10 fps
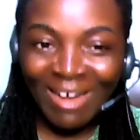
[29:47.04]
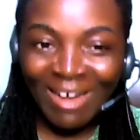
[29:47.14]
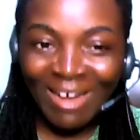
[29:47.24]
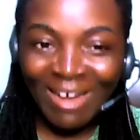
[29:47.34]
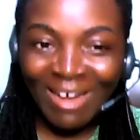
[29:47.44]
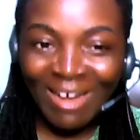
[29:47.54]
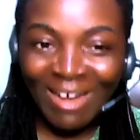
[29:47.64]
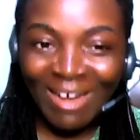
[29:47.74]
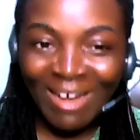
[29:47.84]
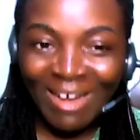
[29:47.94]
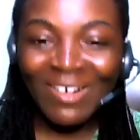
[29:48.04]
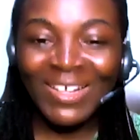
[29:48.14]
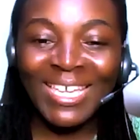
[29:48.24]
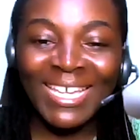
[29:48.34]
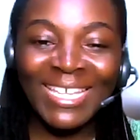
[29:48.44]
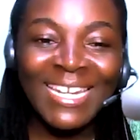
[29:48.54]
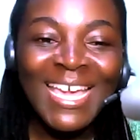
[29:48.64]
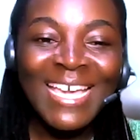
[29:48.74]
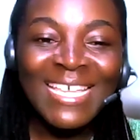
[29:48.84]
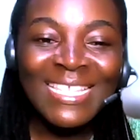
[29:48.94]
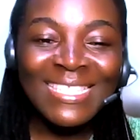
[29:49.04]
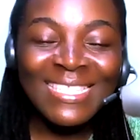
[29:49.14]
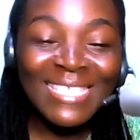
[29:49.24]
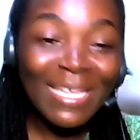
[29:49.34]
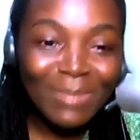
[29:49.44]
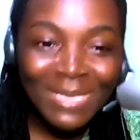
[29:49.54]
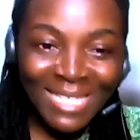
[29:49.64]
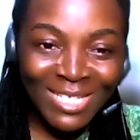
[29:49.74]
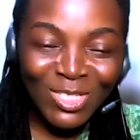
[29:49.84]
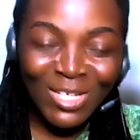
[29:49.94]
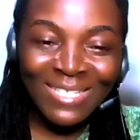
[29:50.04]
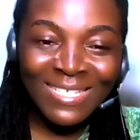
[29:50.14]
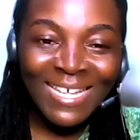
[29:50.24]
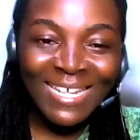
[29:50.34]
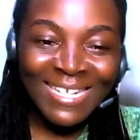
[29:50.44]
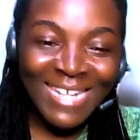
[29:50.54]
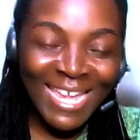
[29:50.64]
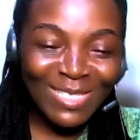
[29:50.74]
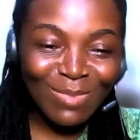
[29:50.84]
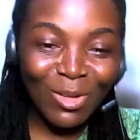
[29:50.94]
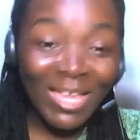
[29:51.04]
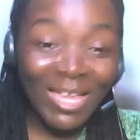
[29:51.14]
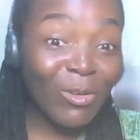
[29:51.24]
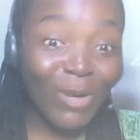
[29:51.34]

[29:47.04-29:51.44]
with you on air again. Same station next month.